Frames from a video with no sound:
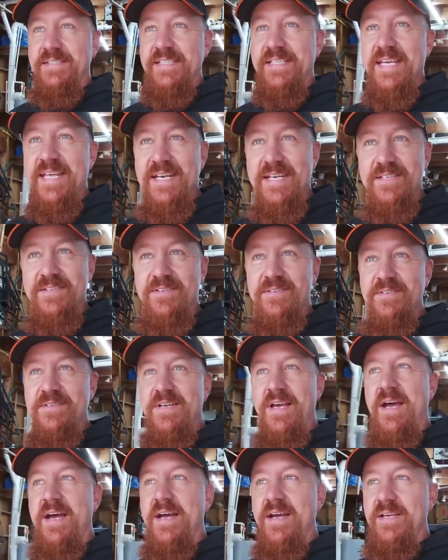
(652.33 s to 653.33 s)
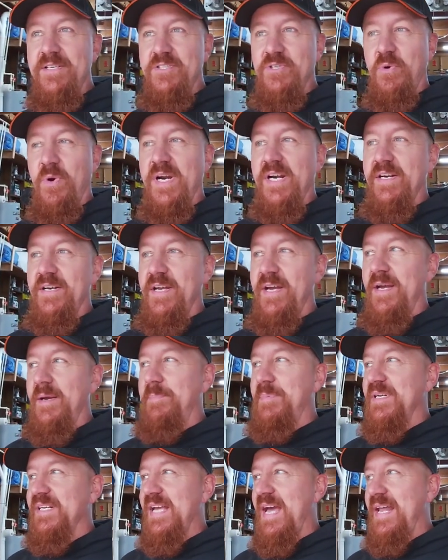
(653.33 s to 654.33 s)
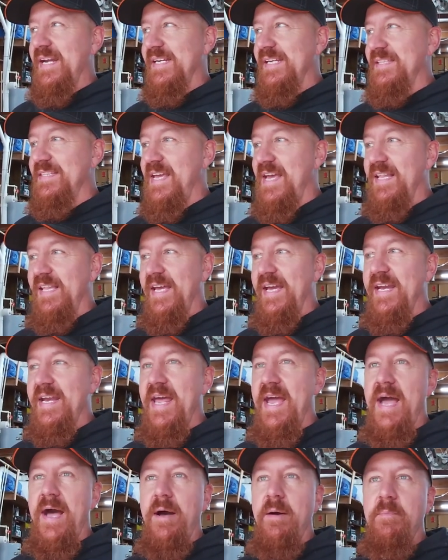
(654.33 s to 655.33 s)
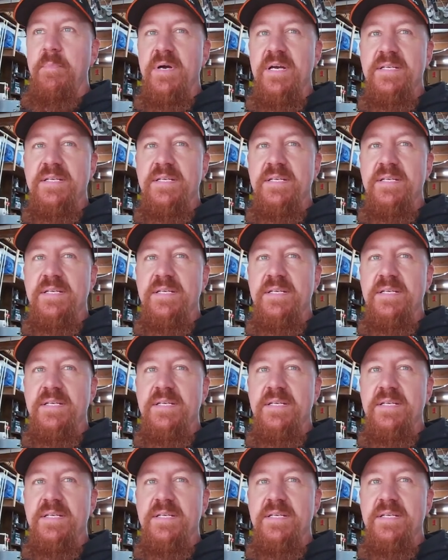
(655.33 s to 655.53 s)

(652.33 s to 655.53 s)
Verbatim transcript: to get it uh, squared up and kind of get that laid out.